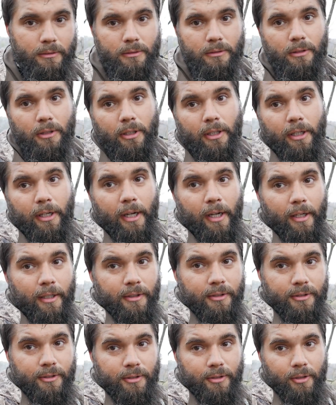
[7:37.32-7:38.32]
Alright
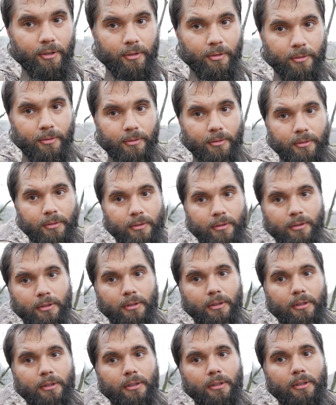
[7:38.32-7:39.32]
guys, so
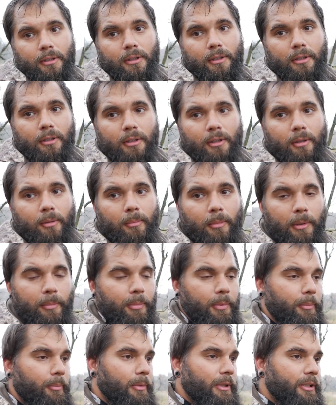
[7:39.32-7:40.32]
I'm
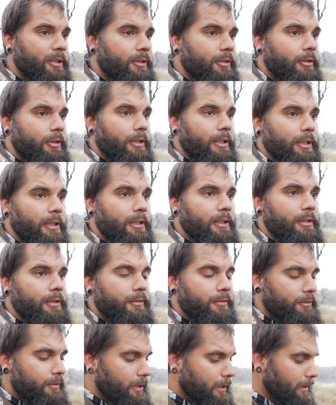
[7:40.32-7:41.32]
up in my tree
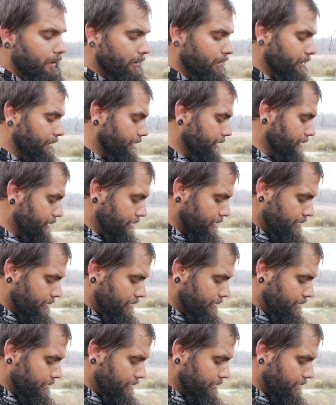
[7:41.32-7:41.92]
finally.